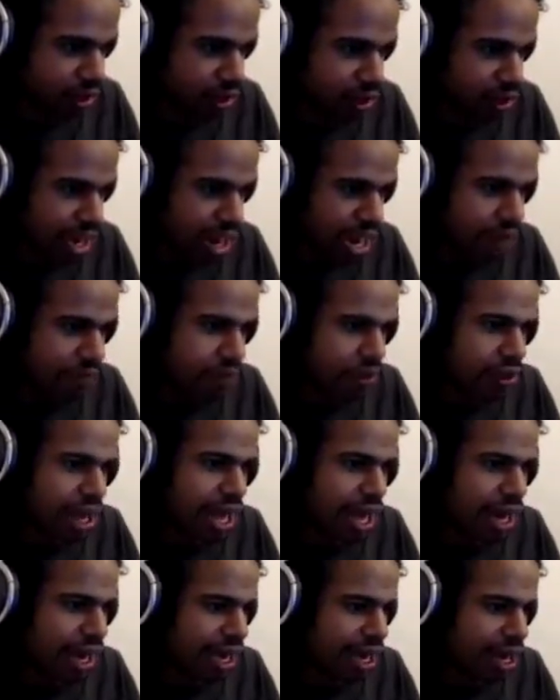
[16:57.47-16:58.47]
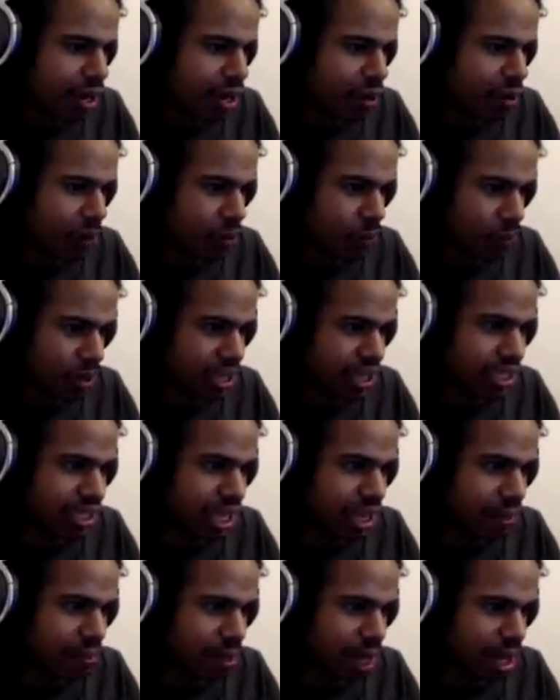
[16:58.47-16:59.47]
After that, I gotta
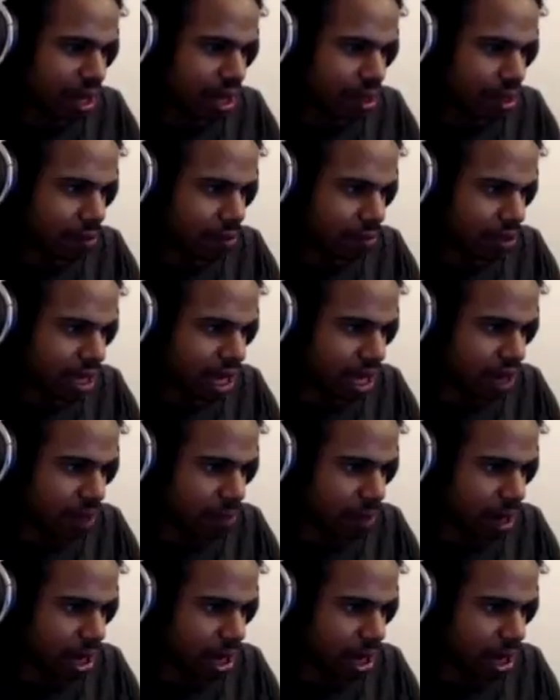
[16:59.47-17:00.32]
reset my, um, time...